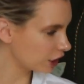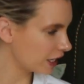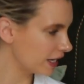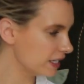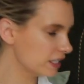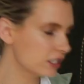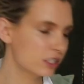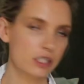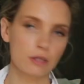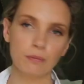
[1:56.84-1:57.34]

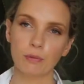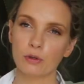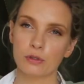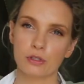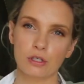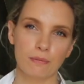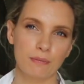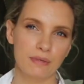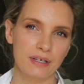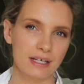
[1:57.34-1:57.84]
shade to the
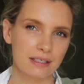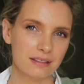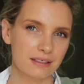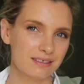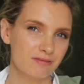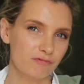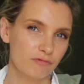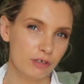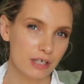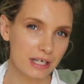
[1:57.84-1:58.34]
bottom, and that
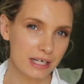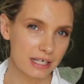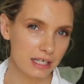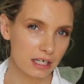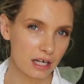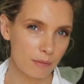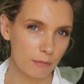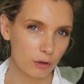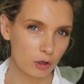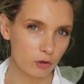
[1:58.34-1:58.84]
doesn't really
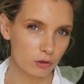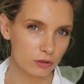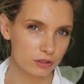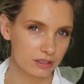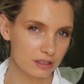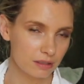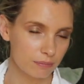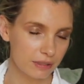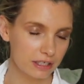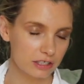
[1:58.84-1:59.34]
come
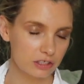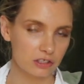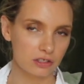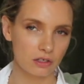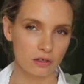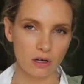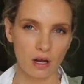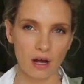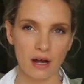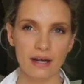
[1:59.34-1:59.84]
across in the pictures
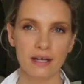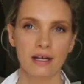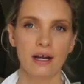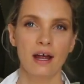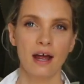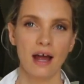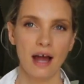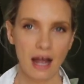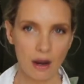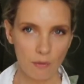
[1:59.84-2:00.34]
online.
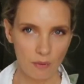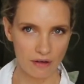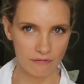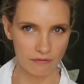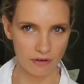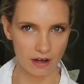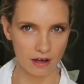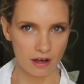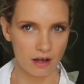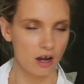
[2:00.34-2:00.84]

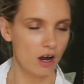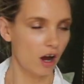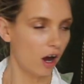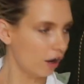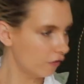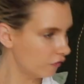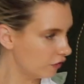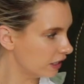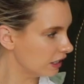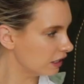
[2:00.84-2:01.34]
However,
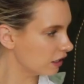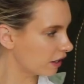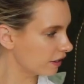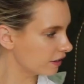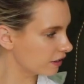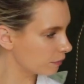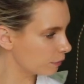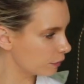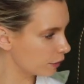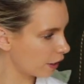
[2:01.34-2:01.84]
I really
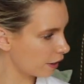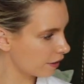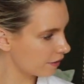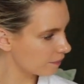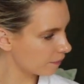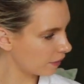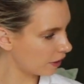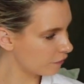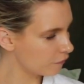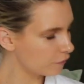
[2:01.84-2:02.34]
like them, and I,
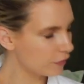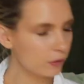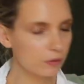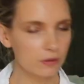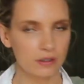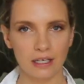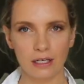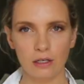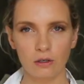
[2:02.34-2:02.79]
I feel that